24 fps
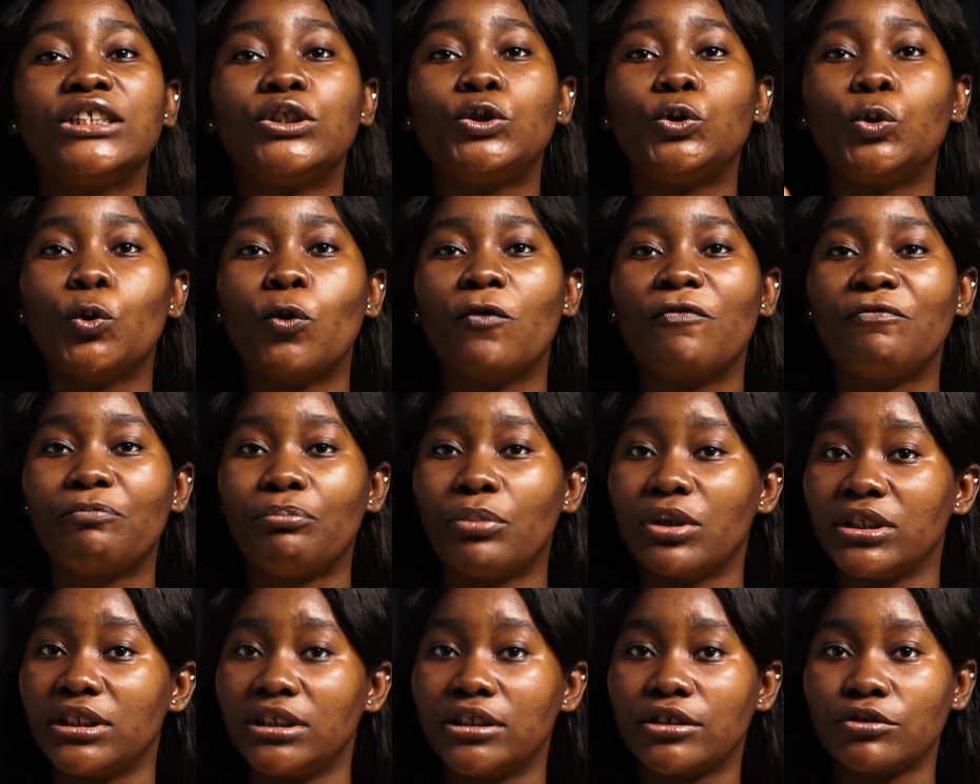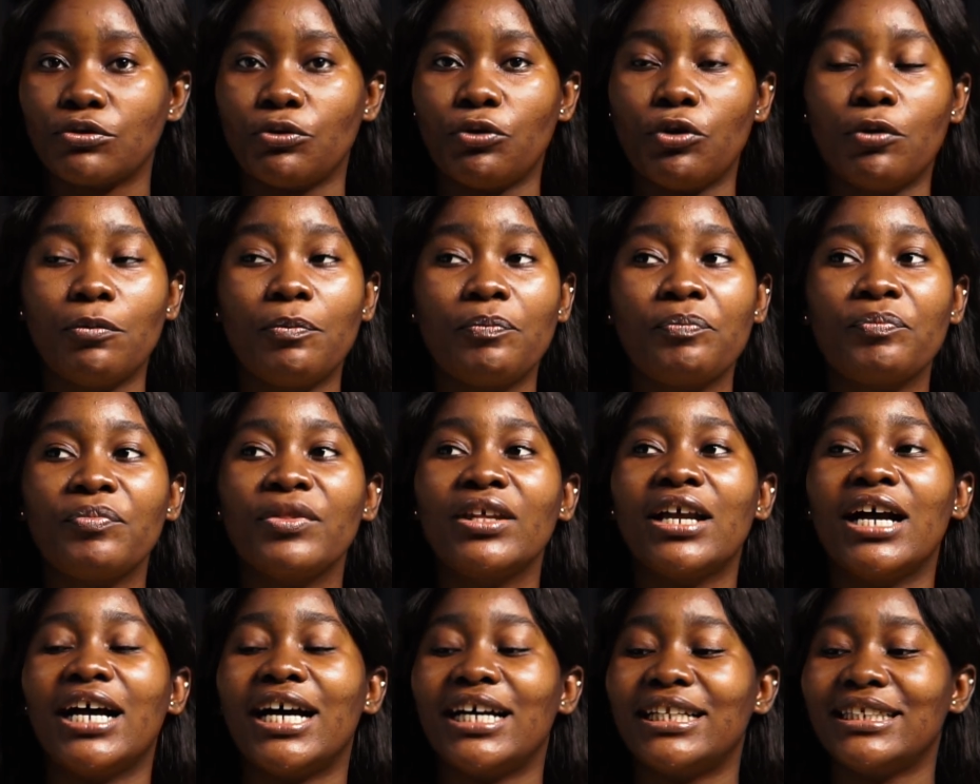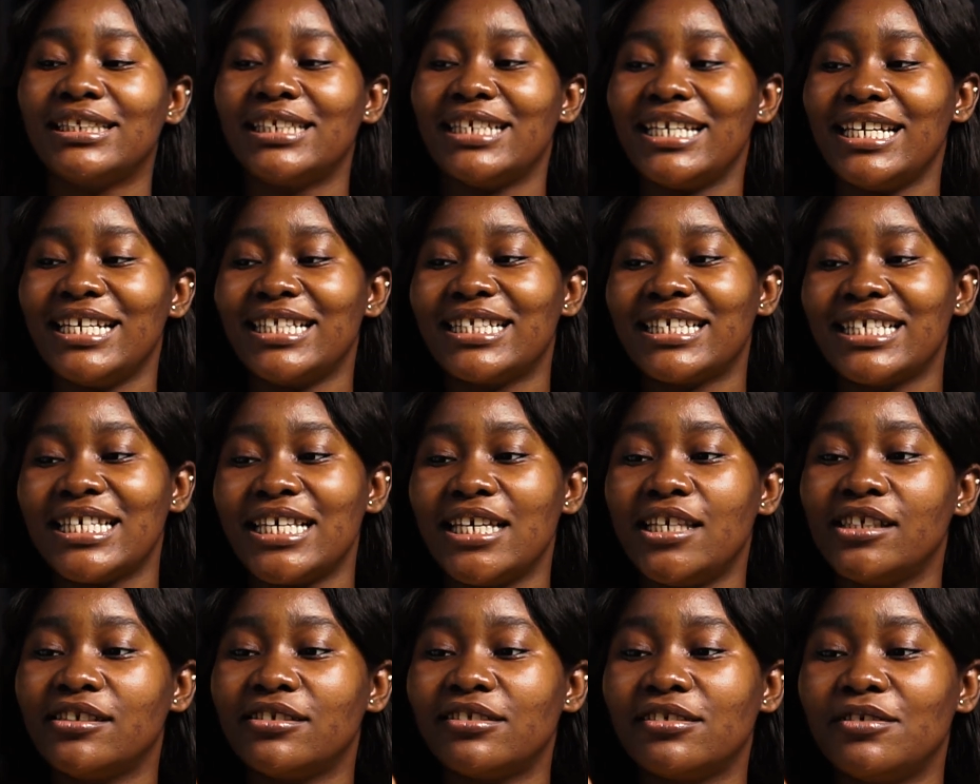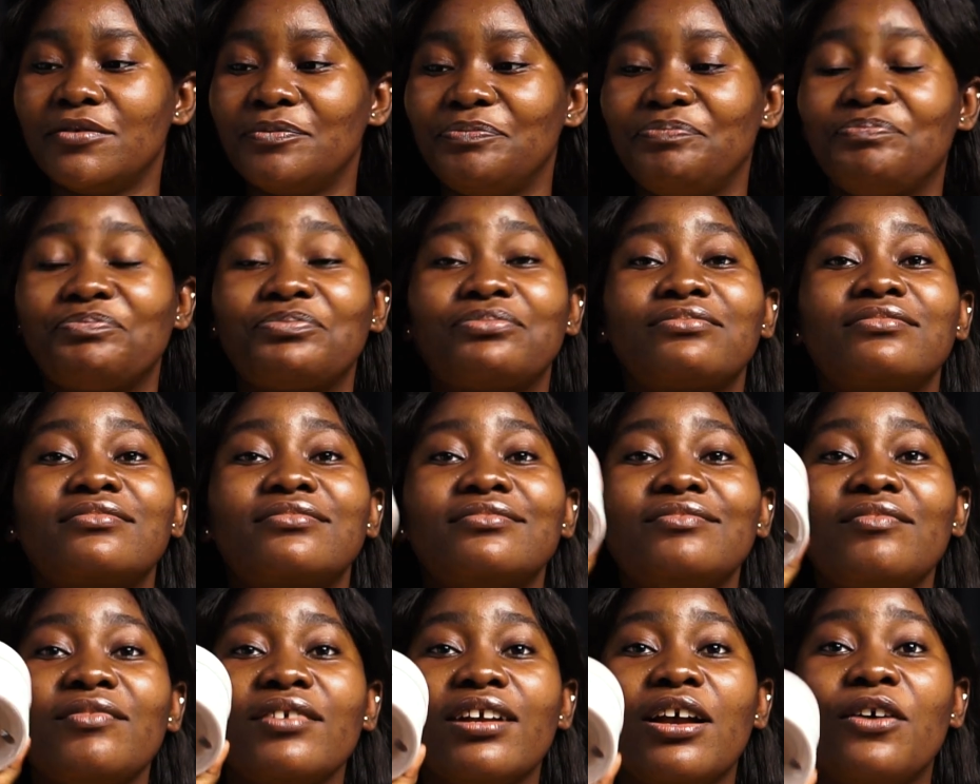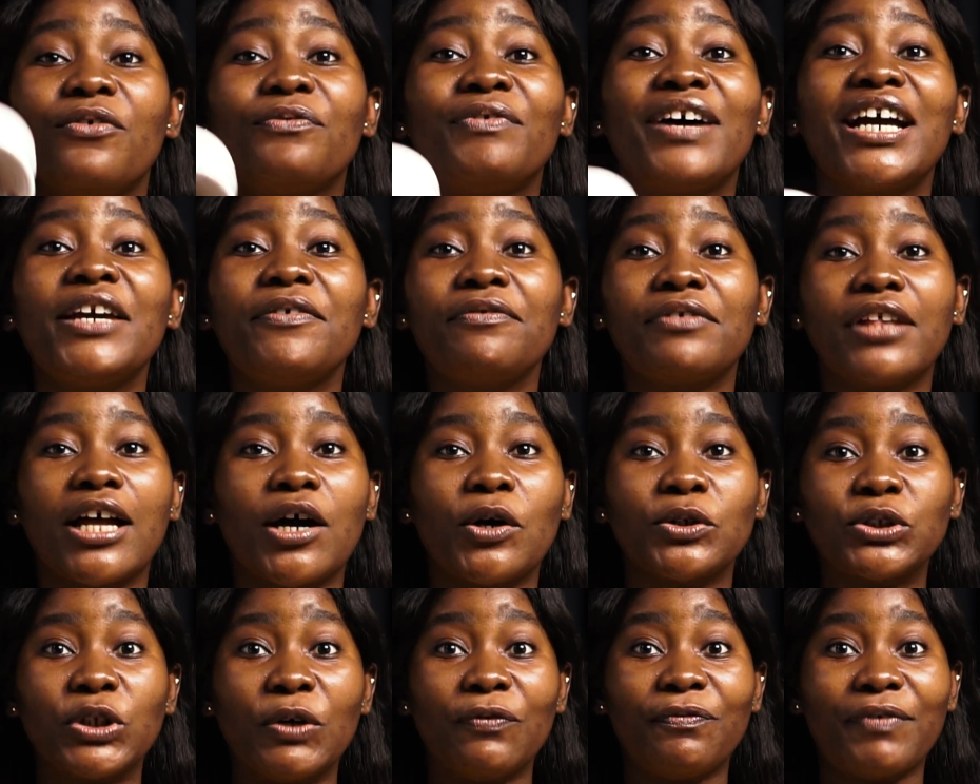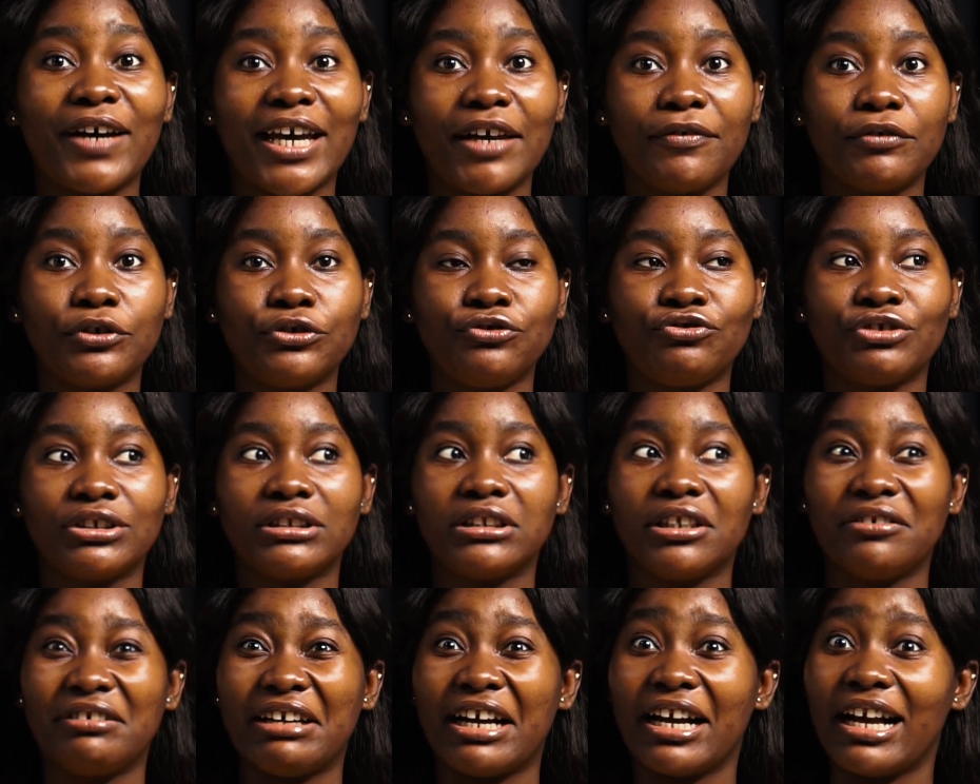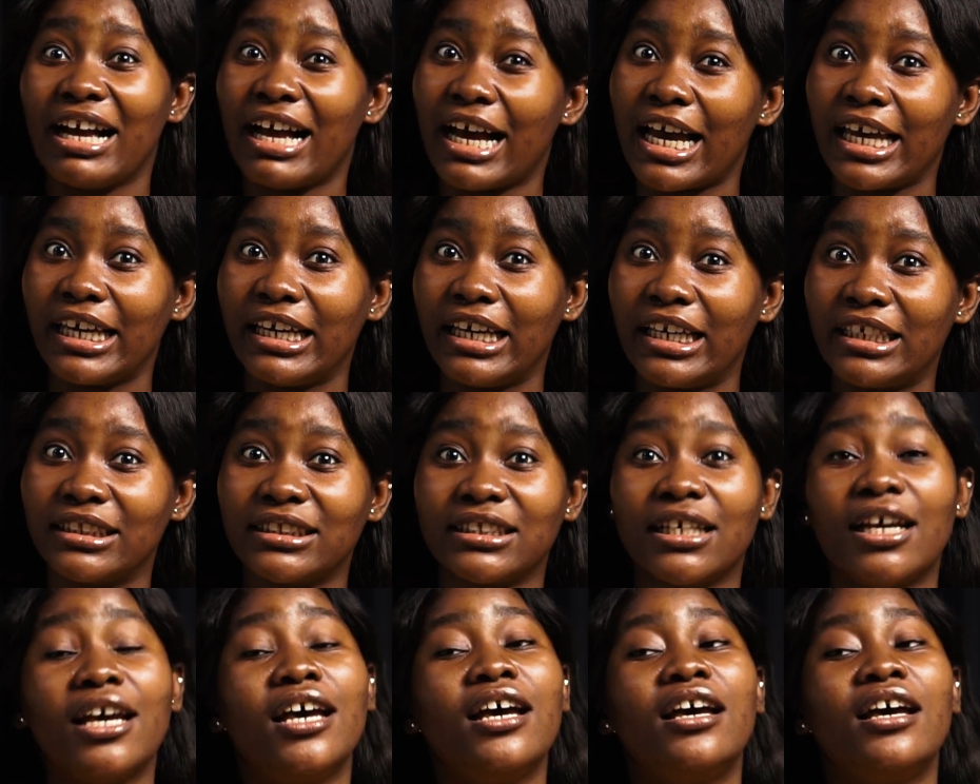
the Dove body scrub, and it is 5,500 naira, I guess.